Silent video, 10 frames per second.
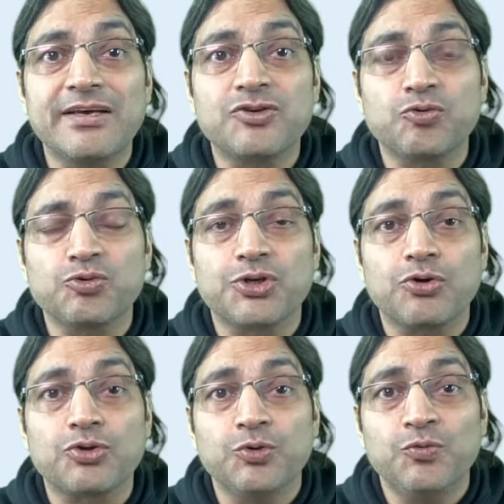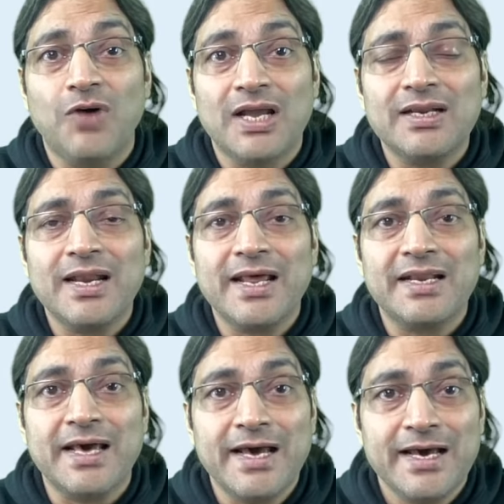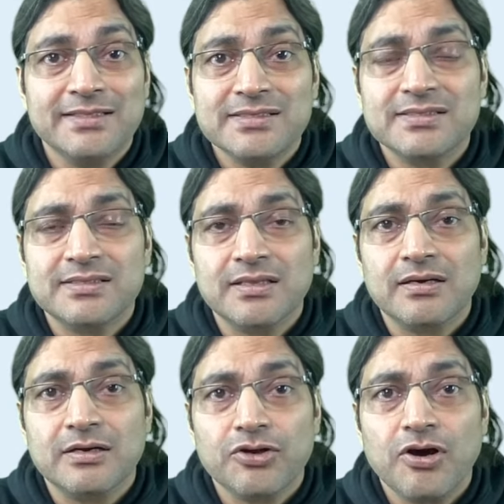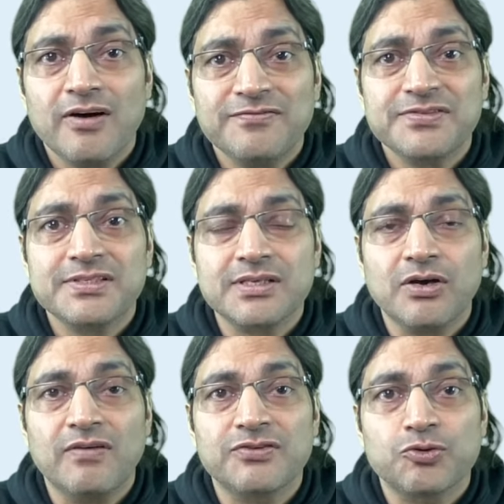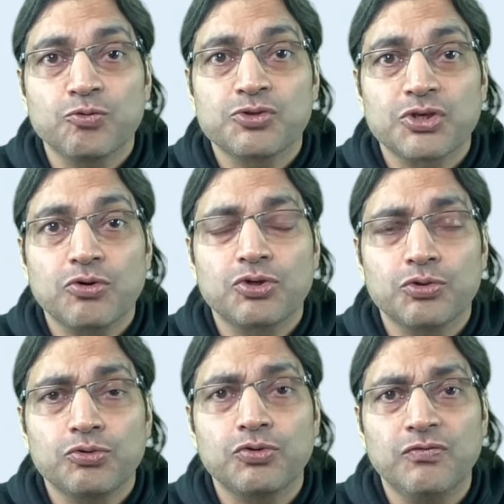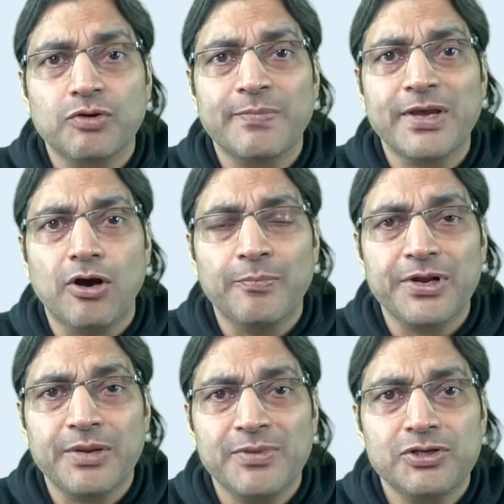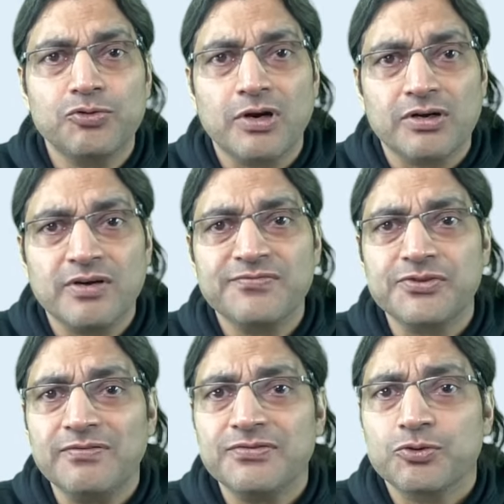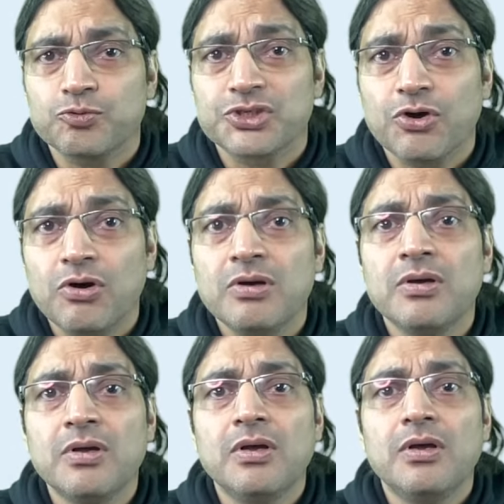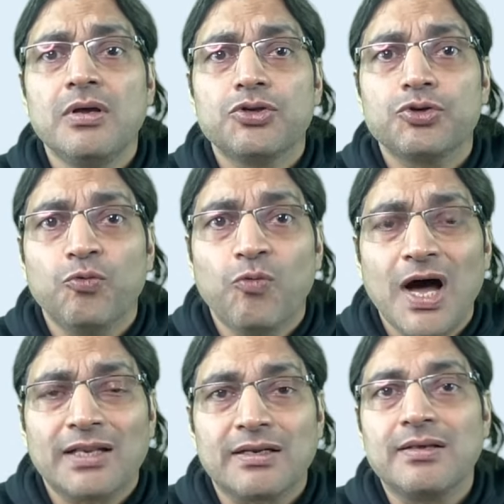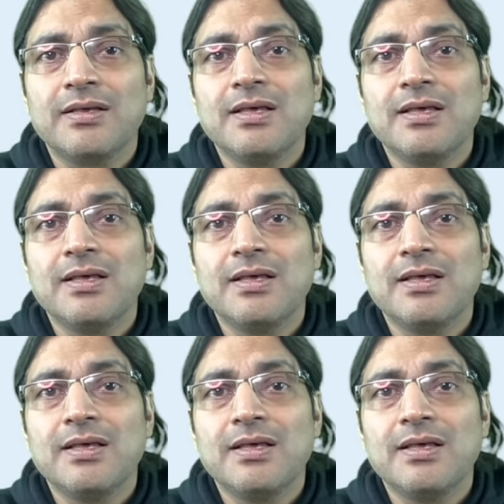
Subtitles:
year 2021, and hence the cutoffs of 2022 would be comparable to cutoffs of 2021.